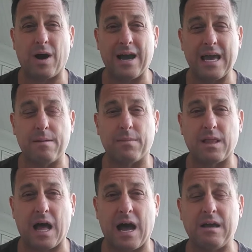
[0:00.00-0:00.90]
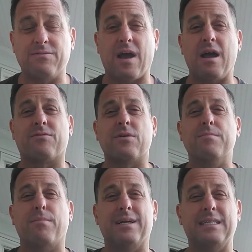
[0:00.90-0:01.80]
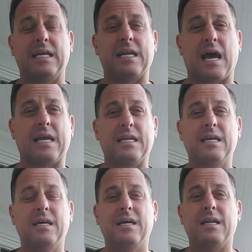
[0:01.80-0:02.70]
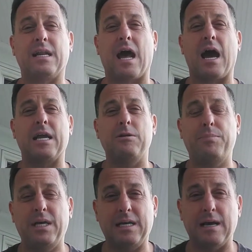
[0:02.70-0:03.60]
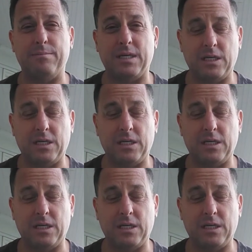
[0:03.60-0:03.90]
I am live every Monday night, 9 p.m.